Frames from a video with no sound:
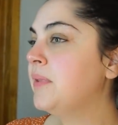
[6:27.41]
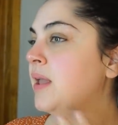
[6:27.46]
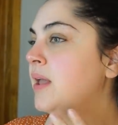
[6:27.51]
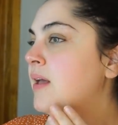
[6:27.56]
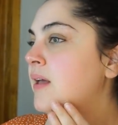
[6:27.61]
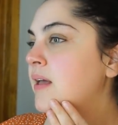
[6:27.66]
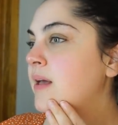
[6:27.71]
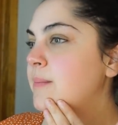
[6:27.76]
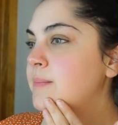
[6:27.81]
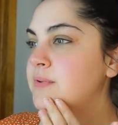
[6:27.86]

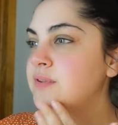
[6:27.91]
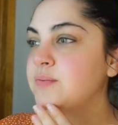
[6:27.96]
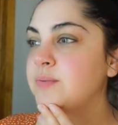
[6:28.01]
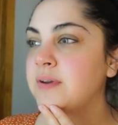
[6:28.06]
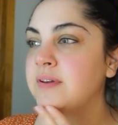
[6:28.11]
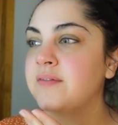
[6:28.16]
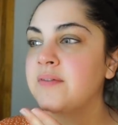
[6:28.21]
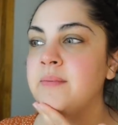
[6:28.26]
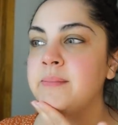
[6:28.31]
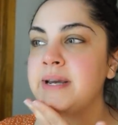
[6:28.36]
I'm just
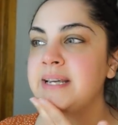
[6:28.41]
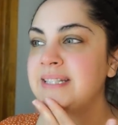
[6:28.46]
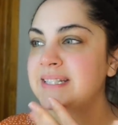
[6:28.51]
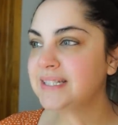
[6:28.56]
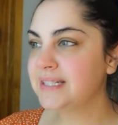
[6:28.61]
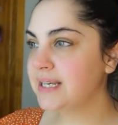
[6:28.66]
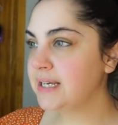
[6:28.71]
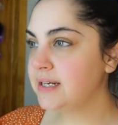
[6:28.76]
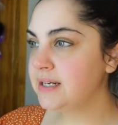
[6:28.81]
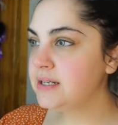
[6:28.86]
waiting for my
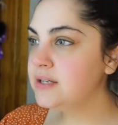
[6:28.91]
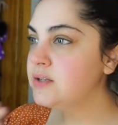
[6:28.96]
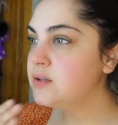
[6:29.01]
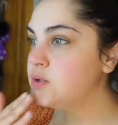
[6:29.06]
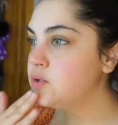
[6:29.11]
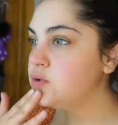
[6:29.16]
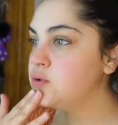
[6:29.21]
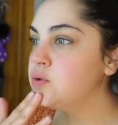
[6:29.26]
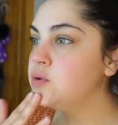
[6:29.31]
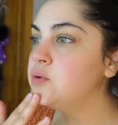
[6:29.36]
skin
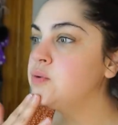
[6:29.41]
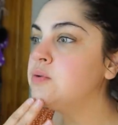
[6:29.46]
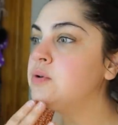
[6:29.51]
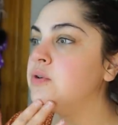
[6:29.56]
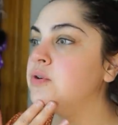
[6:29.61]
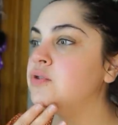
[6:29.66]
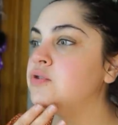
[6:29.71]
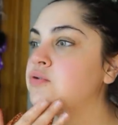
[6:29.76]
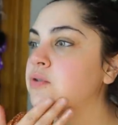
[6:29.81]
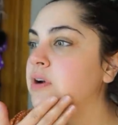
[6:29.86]

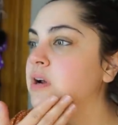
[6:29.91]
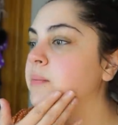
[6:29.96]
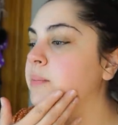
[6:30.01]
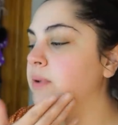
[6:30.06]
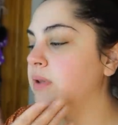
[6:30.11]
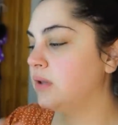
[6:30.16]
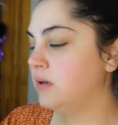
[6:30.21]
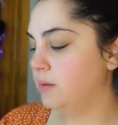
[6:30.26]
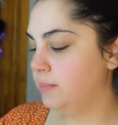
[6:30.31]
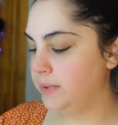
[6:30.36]
to dry
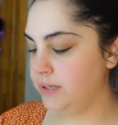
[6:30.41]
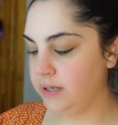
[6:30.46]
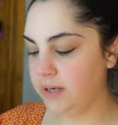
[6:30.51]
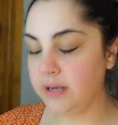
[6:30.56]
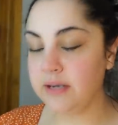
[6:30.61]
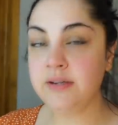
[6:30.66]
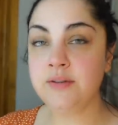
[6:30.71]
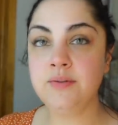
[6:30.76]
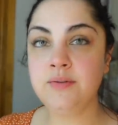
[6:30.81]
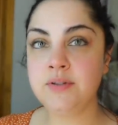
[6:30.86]
up a little
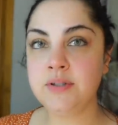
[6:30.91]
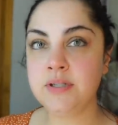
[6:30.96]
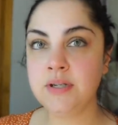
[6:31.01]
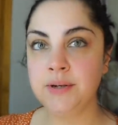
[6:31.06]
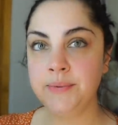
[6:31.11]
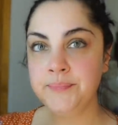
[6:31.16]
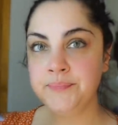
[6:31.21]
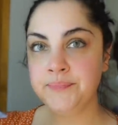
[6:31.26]
bit. I used